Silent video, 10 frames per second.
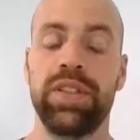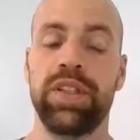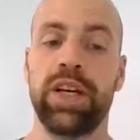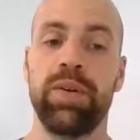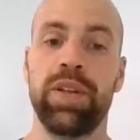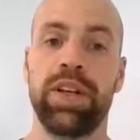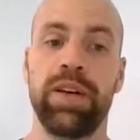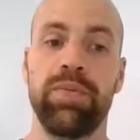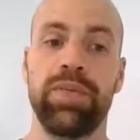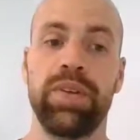And I will
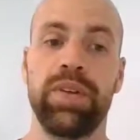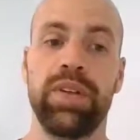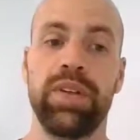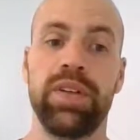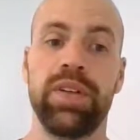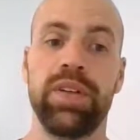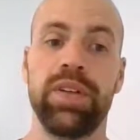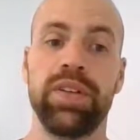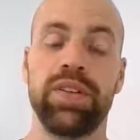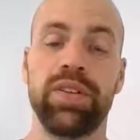come
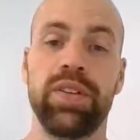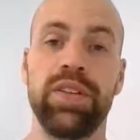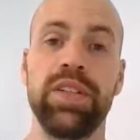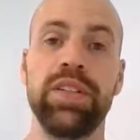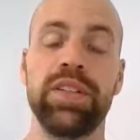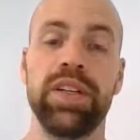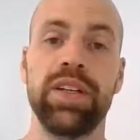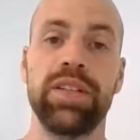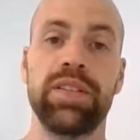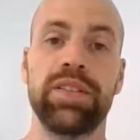to the
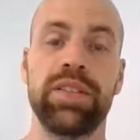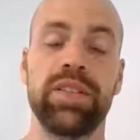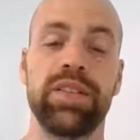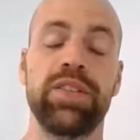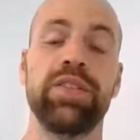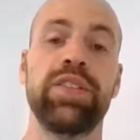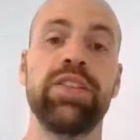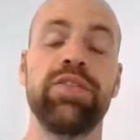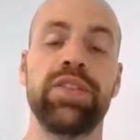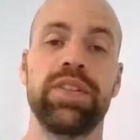details, to the
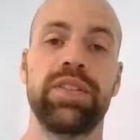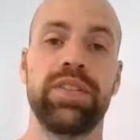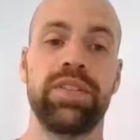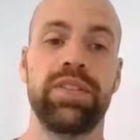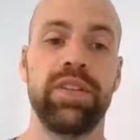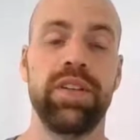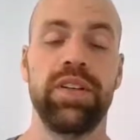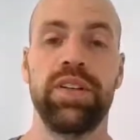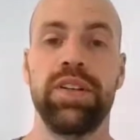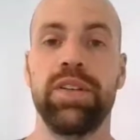differences
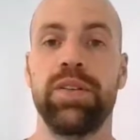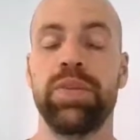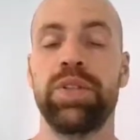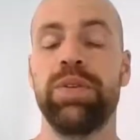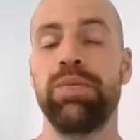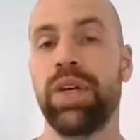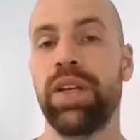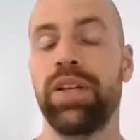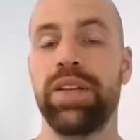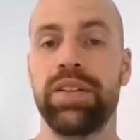between
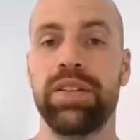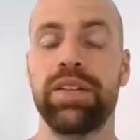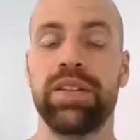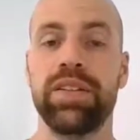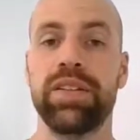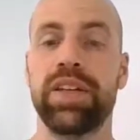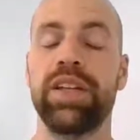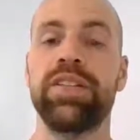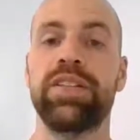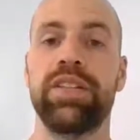pallet and
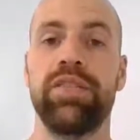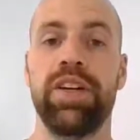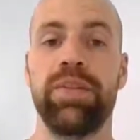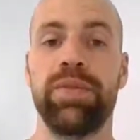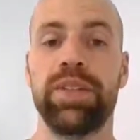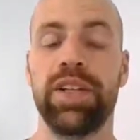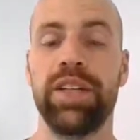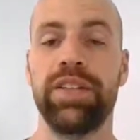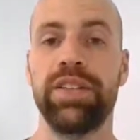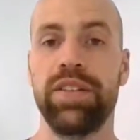case environments
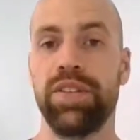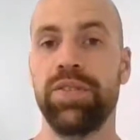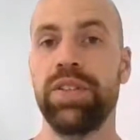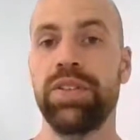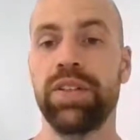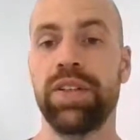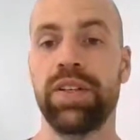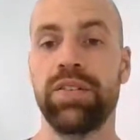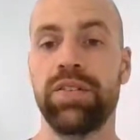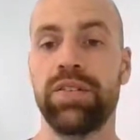later in this video
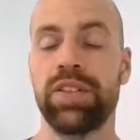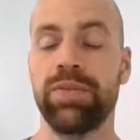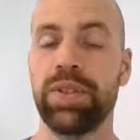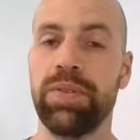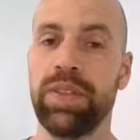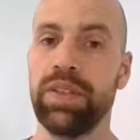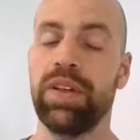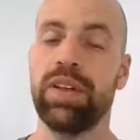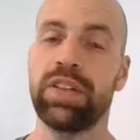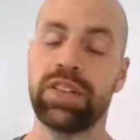again. So between
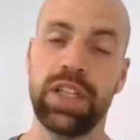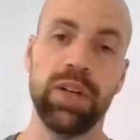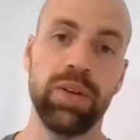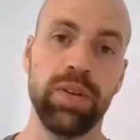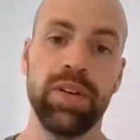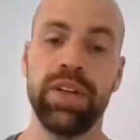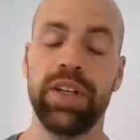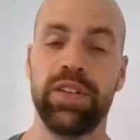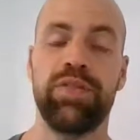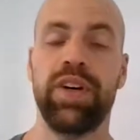slow
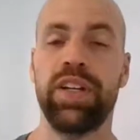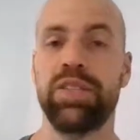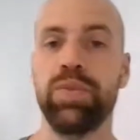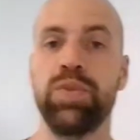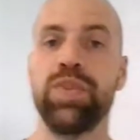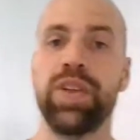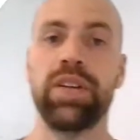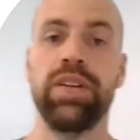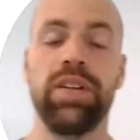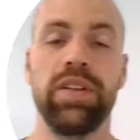and
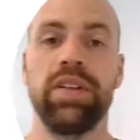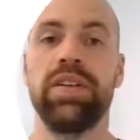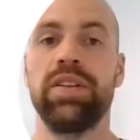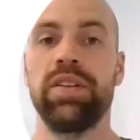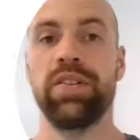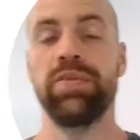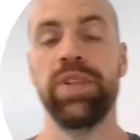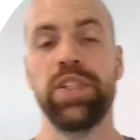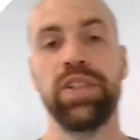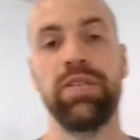fast-moving
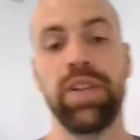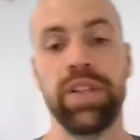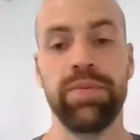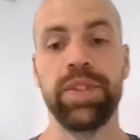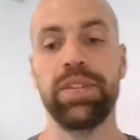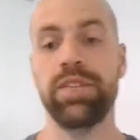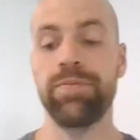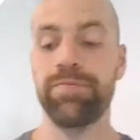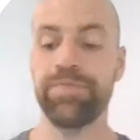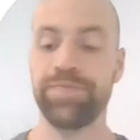automation environments.